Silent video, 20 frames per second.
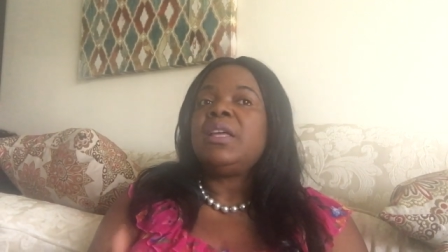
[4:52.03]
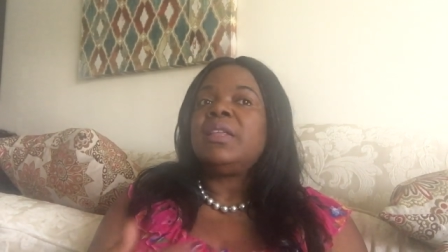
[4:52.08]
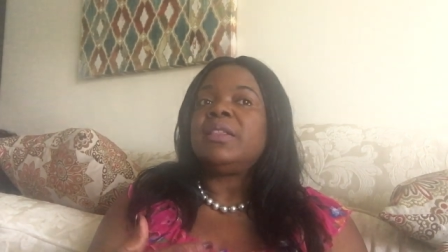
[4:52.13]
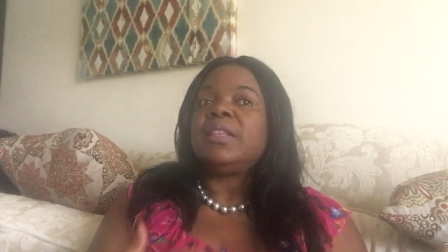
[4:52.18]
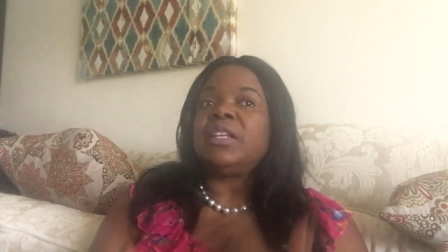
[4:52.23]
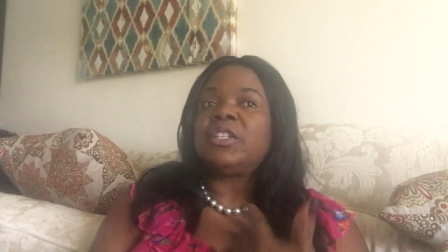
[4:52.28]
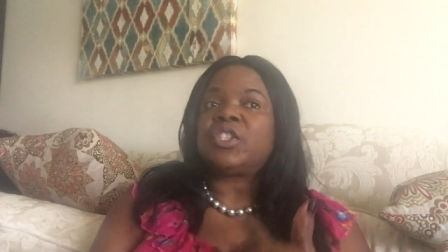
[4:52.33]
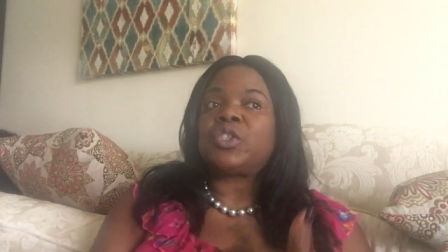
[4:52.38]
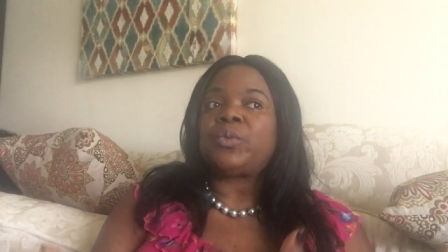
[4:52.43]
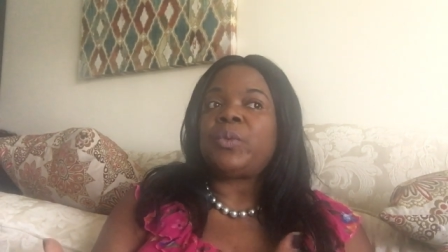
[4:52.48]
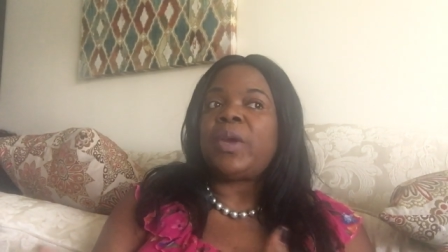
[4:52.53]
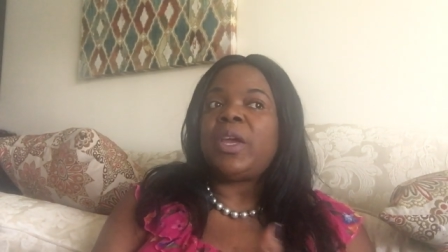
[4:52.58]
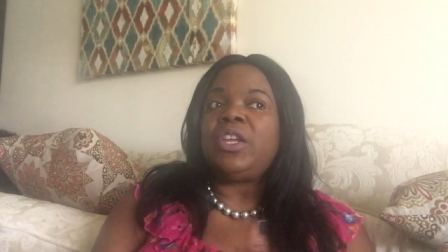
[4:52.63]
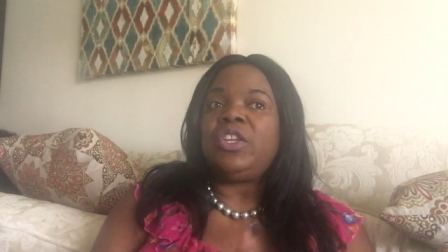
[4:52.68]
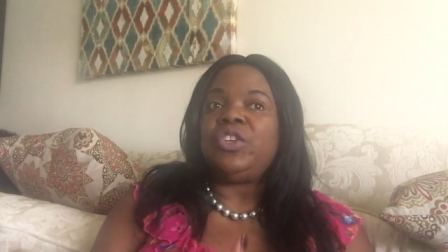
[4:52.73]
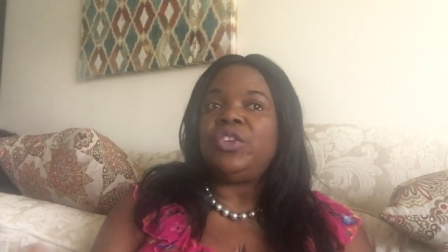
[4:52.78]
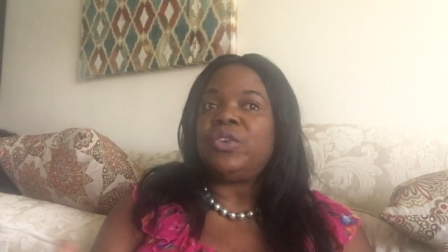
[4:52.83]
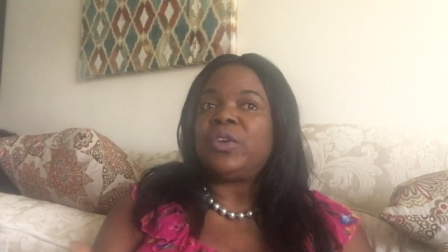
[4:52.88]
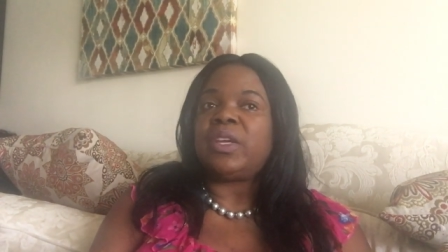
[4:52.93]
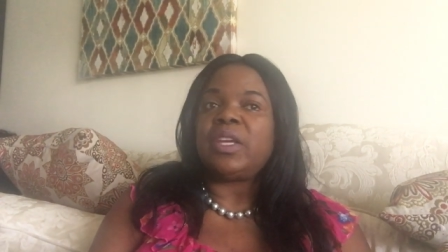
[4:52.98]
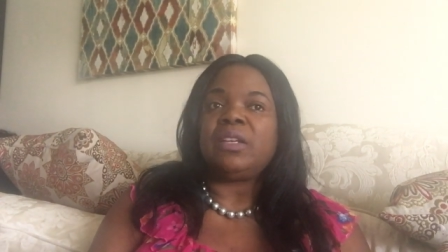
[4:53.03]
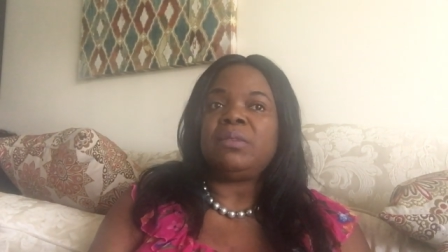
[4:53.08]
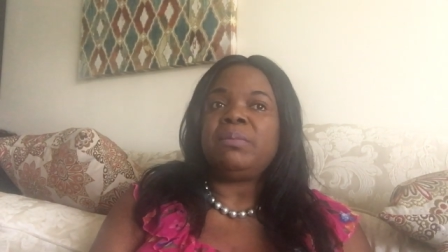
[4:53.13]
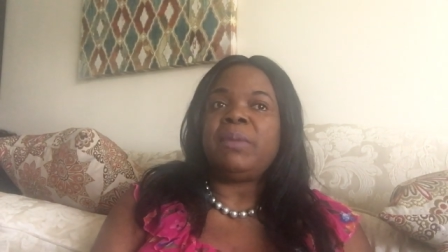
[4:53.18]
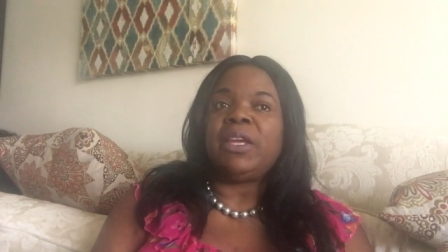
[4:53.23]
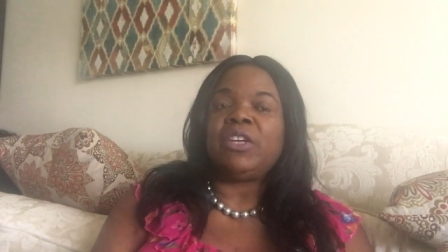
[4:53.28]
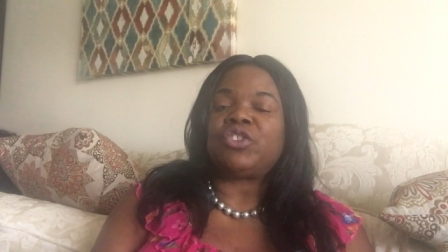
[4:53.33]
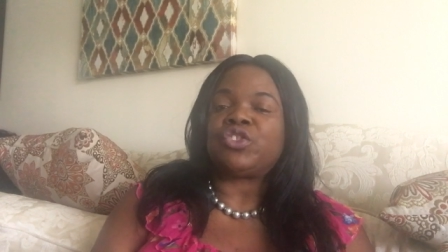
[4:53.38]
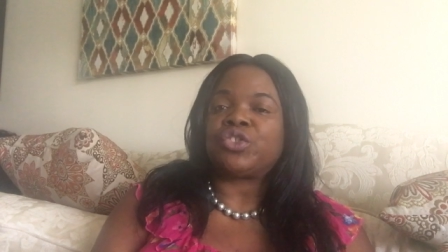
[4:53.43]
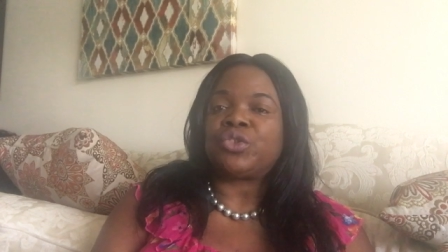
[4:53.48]
This way you can
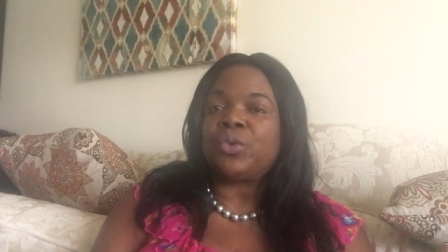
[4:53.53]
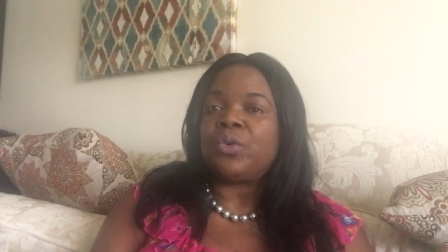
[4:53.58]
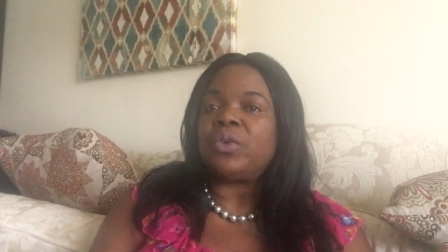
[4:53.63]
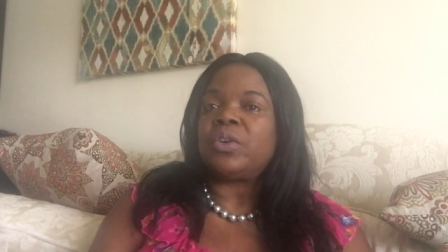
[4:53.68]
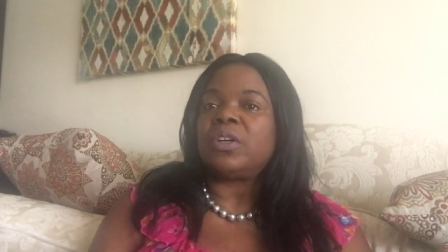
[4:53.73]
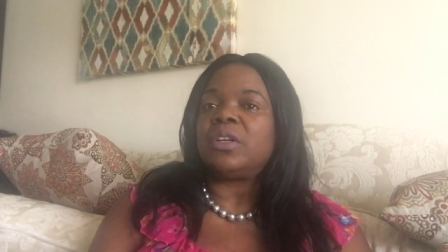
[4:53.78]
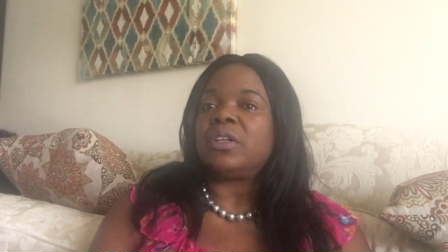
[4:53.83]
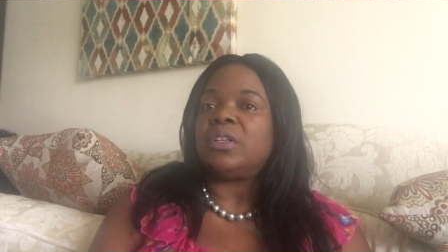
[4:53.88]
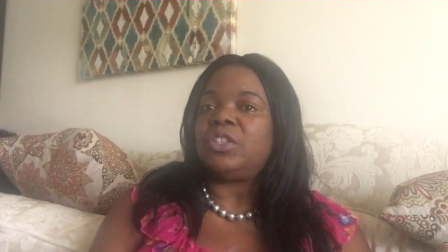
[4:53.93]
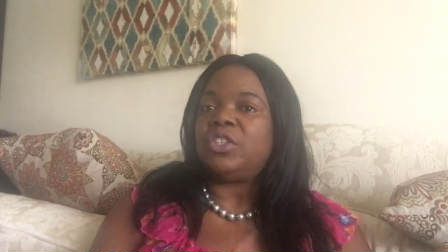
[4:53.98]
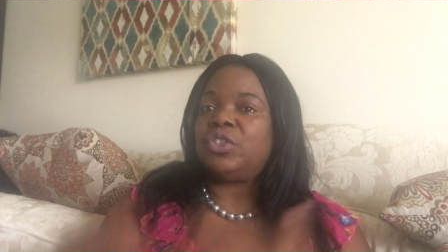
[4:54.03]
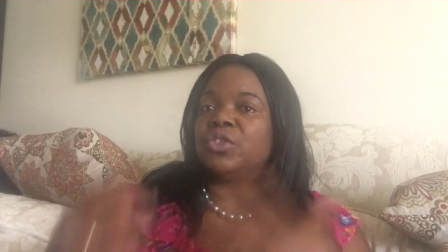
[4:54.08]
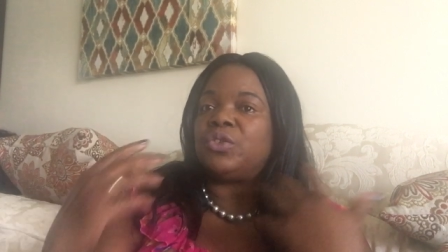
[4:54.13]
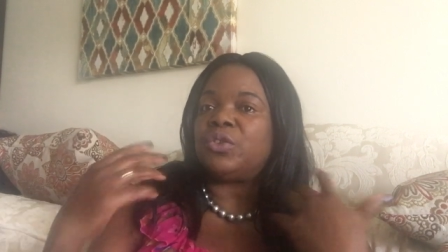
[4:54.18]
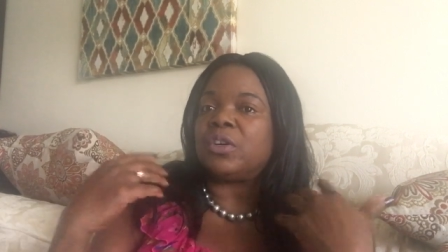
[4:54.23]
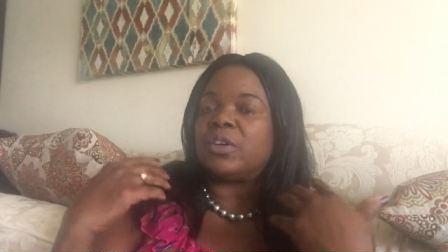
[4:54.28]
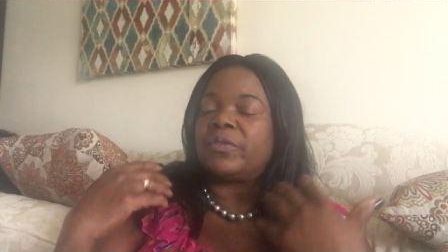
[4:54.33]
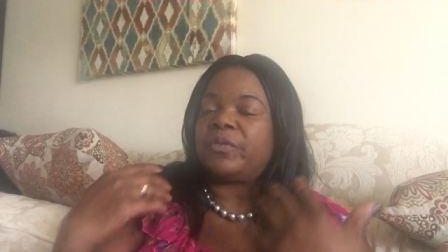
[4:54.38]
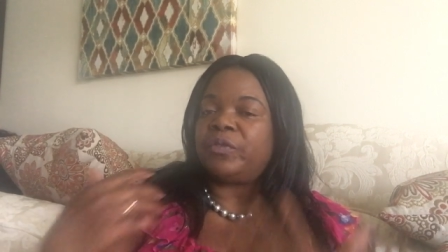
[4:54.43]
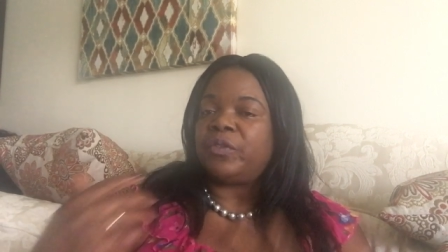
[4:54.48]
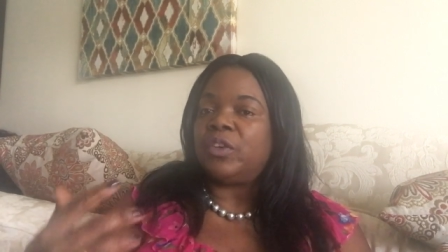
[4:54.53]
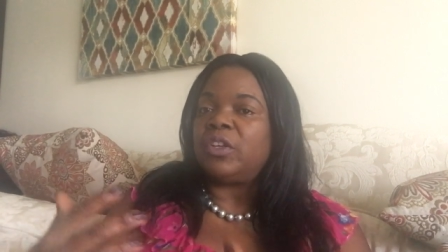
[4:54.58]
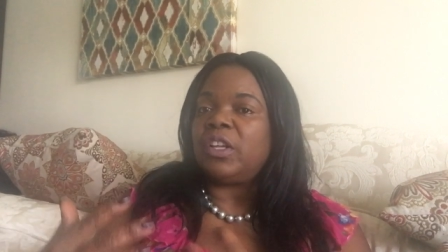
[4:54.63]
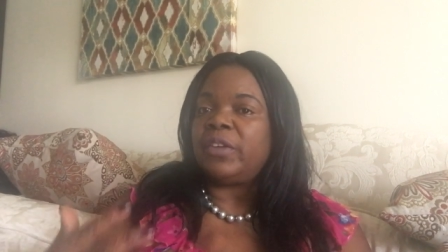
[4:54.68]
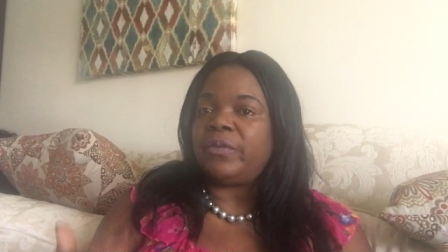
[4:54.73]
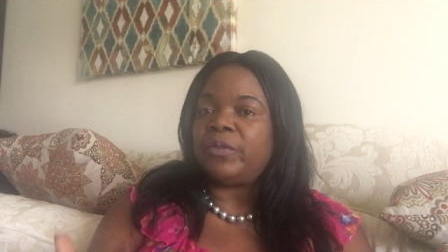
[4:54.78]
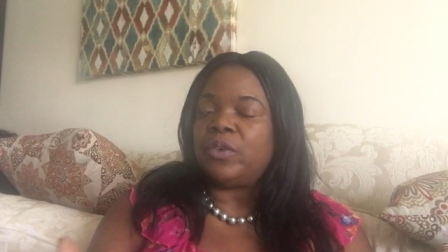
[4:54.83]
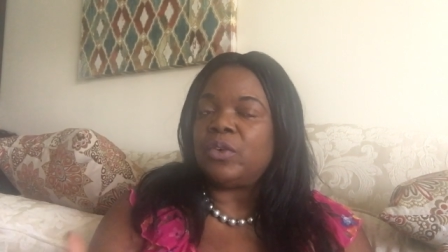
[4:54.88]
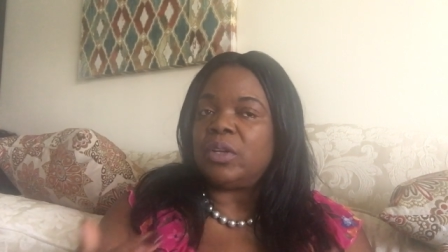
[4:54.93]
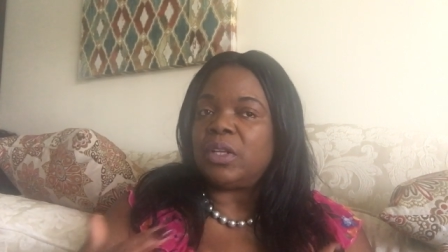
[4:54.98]
make sure you're fully,
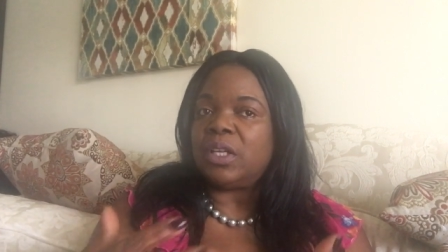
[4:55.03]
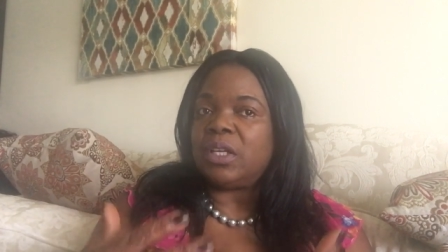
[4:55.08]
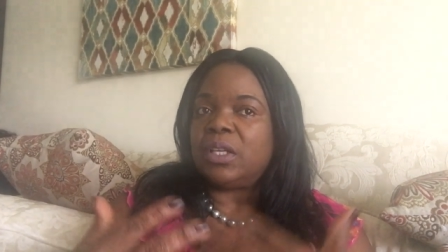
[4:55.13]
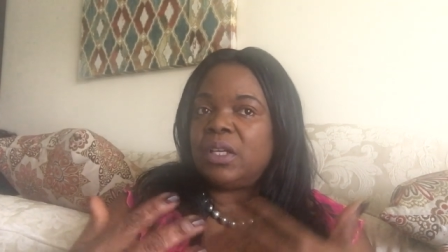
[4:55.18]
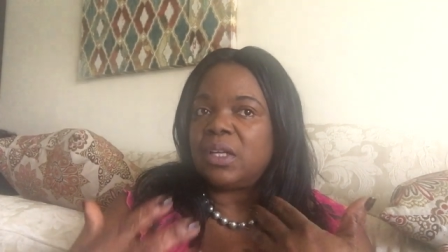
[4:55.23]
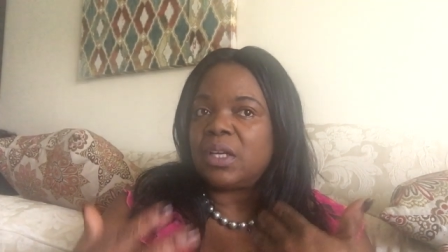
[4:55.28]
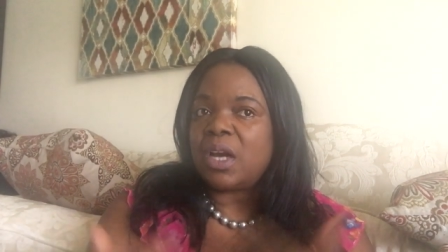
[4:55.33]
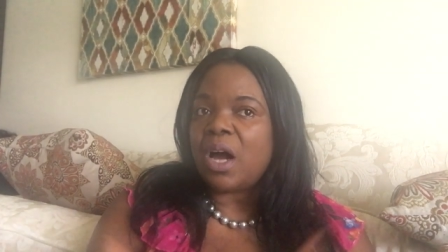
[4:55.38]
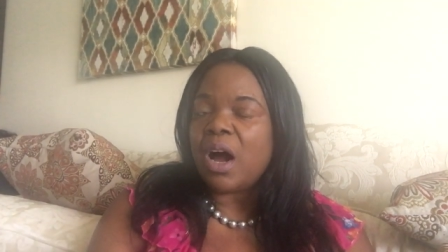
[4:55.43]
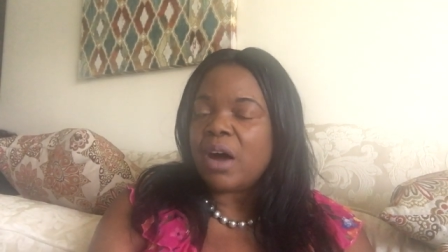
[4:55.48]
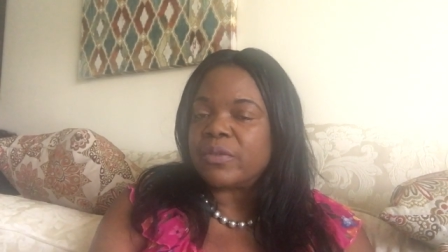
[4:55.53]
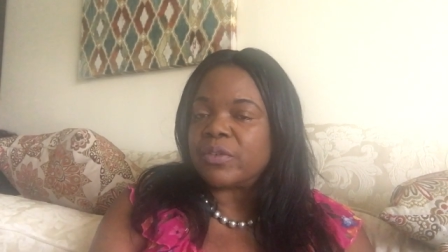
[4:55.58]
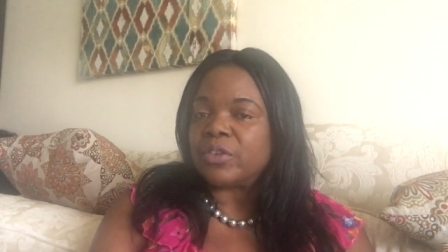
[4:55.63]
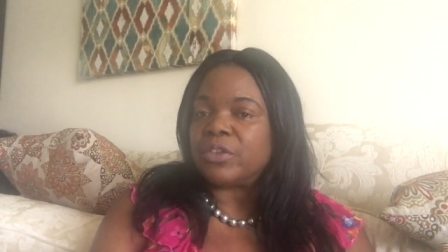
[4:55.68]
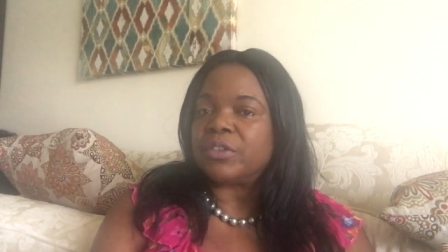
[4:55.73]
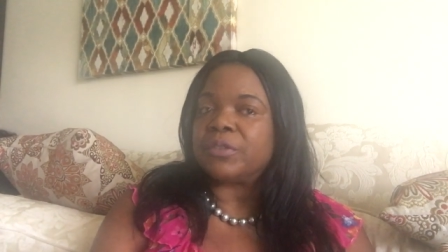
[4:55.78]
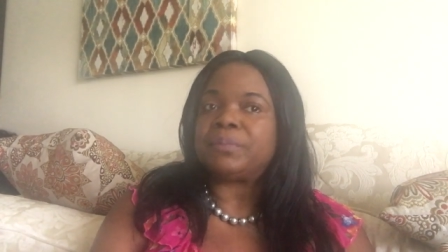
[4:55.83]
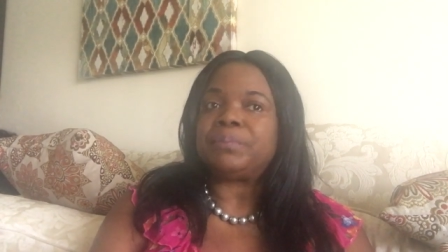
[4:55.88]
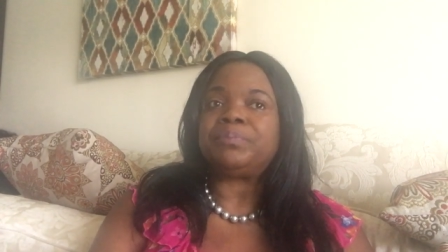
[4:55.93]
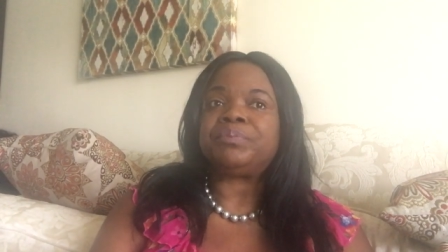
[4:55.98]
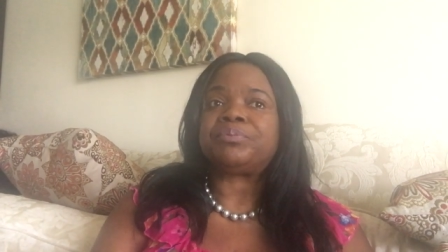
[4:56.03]
fully covered.